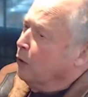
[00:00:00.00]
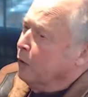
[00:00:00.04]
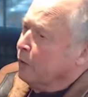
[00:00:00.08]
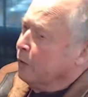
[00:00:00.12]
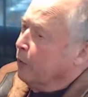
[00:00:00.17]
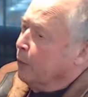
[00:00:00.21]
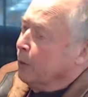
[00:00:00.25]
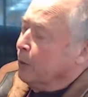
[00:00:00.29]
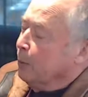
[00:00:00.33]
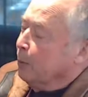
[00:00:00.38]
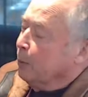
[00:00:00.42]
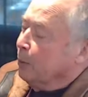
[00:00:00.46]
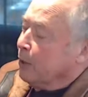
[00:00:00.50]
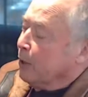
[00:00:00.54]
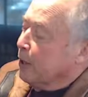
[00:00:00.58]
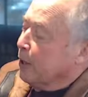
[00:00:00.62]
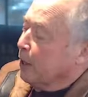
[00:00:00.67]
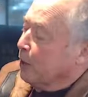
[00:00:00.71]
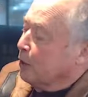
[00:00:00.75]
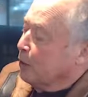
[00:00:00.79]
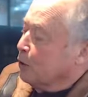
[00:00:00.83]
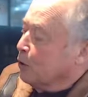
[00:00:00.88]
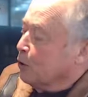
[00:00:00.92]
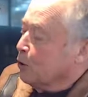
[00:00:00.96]
I don't know if
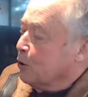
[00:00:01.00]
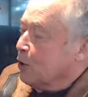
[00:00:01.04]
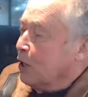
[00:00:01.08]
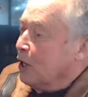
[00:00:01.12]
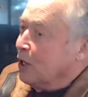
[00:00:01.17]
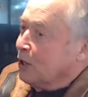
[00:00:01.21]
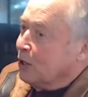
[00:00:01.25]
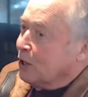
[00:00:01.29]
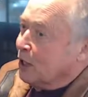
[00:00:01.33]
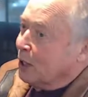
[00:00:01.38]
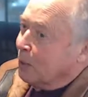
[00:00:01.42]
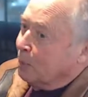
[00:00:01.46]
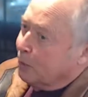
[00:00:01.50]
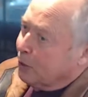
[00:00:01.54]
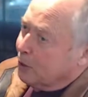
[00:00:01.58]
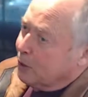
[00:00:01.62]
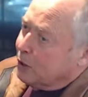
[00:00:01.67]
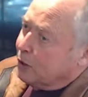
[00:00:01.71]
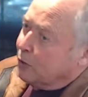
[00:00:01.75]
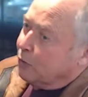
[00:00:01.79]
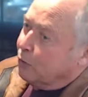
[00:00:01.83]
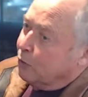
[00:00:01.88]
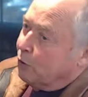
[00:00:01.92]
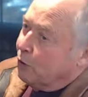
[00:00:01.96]
anybody understands that, but
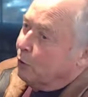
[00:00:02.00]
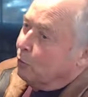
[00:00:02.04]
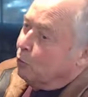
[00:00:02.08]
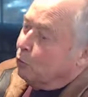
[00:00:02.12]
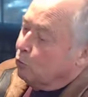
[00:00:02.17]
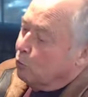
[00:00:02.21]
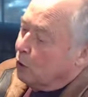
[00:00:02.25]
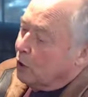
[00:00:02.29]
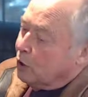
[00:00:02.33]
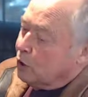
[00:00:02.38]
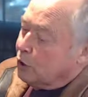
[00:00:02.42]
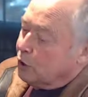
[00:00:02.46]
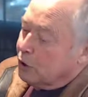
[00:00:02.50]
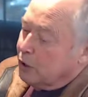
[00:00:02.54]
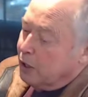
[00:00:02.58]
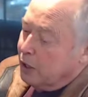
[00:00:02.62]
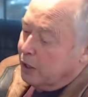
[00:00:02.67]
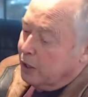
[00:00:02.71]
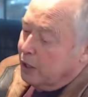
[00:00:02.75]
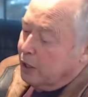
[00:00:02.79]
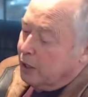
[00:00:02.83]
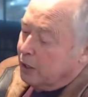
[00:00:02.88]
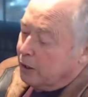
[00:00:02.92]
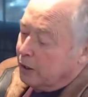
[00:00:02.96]
it's very rigid,
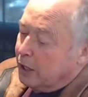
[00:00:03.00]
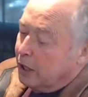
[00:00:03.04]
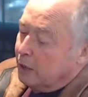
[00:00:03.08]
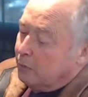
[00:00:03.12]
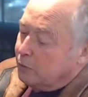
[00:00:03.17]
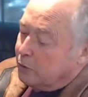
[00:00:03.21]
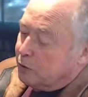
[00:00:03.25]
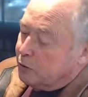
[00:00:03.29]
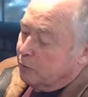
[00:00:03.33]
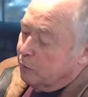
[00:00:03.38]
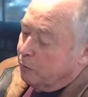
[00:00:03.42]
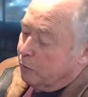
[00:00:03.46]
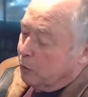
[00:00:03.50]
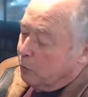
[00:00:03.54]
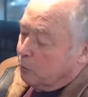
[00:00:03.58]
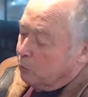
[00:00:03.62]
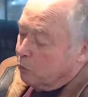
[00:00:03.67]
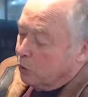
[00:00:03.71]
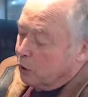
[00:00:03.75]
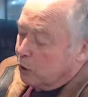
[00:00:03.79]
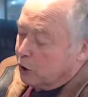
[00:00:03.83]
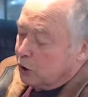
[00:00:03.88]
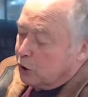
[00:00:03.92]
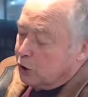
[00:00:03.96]
comes from the
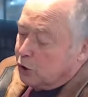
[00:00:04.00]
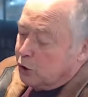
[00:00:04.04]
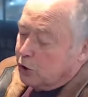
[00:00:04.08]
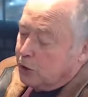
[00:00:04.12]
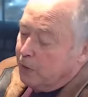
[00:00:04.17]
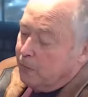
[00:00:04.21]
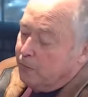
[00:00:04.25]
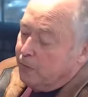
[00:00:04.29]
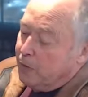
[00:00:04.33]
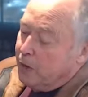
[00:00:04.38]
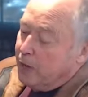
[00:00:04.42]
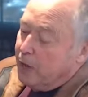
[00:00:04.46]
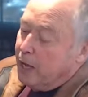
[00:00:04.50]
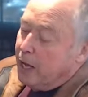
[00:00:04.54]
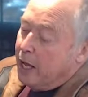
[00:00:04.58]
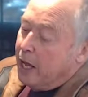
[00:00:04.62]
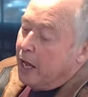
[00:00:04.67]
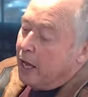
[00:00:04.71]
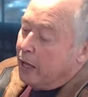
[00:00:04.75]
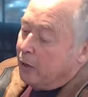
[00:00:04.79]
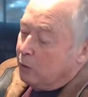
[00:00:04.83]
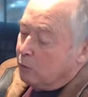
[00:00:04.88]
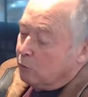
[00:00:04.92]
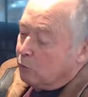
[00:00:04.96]
British.
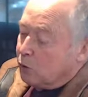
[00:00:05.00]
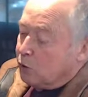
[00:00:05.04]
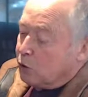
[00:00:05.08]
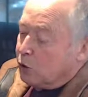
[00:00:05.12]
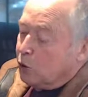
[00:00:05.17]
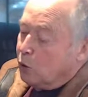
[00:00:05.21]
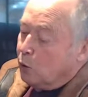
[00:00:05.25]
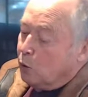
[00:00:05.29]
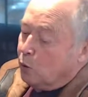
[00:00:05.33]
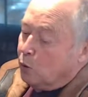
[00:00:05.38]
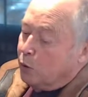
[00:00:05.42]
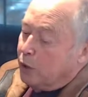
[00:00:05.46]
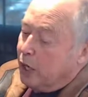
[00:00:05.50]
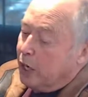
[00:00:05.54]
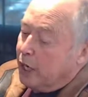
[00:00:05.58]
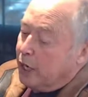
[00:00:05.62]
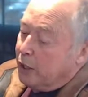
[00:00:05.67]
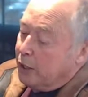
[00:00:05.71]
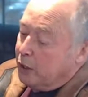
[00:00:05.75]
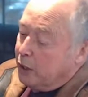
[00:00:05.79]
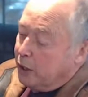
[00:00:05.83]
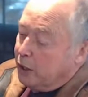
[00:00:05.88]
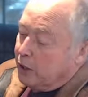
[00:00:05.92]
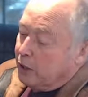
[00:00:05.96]
And there was an old
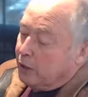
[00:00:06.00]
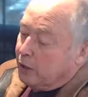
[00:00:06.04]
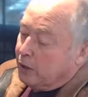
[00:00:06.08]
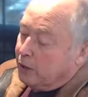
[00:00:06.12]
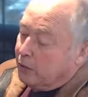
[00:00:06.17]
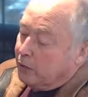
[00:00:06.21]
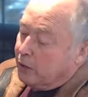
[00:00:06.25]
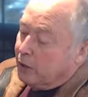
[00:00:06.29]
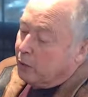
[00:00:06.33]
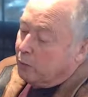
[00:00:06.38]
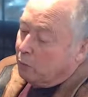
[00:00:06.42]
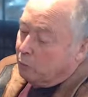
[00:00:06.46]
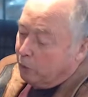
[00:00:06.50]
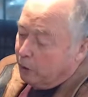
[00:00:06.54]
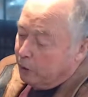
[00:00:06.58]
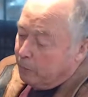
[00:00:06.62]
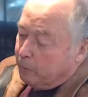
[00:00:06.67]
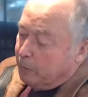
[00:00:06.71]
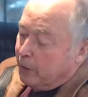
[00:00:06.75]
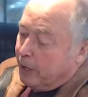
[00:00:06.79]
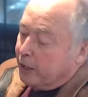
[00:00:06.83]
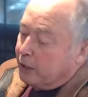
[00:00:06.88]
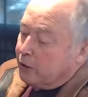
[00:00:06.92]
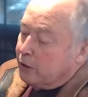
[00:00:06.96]
idea that
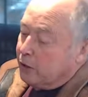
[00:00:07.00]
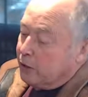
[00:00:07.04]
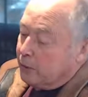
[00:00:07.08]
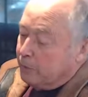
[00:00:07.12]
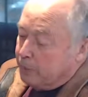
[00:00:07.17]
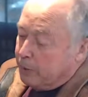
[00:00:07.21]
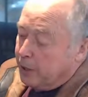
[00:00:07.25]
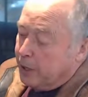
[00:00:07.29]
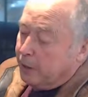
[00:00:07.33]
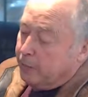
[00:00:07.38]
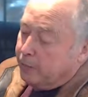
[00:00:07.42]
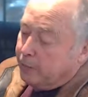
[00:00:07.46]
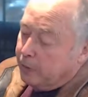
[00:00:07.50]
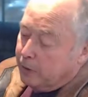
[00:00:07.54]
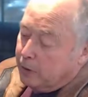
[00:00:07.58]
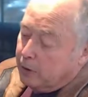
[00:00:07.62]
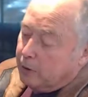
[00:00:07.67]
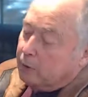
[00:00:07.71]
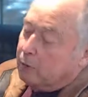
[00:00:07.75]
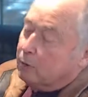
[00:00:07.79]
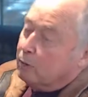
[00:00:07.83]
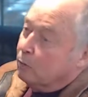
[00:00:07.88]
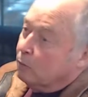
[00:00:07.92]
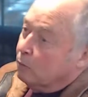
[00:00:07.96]
went back to the
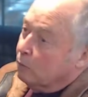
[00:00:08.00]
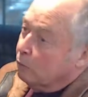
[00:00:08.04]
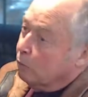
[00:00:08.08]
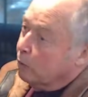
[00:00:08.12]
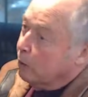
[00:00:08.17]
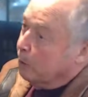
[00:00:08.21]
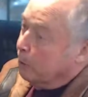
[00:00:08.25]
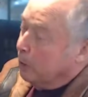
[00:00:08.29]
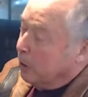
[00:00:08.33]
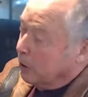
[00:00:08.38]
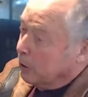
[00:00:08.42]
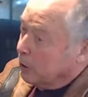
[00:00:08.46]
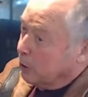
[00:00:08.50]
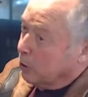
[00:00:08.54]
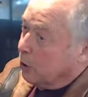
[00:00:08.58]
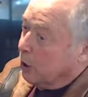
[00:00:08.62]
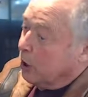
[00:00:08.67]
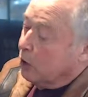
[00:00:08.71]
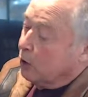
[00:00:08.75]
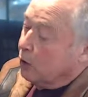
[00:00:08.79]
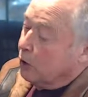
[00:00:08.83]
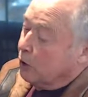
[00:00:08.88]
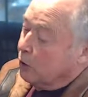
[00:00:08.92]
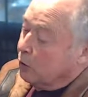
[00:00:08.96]
Papillon Rebellion,
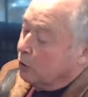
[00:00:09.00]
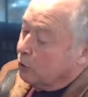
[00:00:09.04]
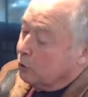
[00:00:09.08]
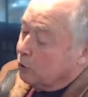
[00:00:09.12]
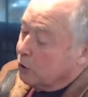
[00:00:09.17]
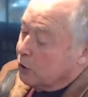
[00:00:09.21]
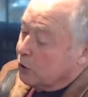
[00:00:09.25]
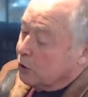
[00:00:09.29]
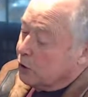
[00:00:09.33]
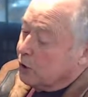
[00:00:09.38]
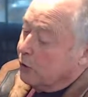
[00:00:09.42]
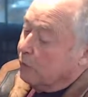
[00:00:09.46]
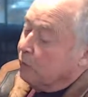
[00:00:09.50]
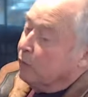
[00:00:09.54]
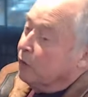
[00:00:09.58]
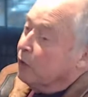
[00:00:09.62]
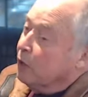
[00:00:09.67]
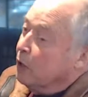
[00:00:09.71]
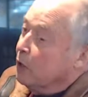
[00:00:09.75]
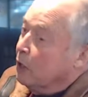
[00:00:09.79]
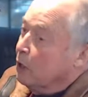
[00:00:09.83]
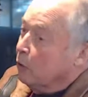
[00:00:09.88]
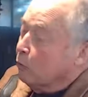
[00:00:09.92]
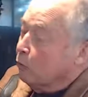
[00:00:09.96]
1837,
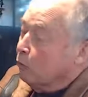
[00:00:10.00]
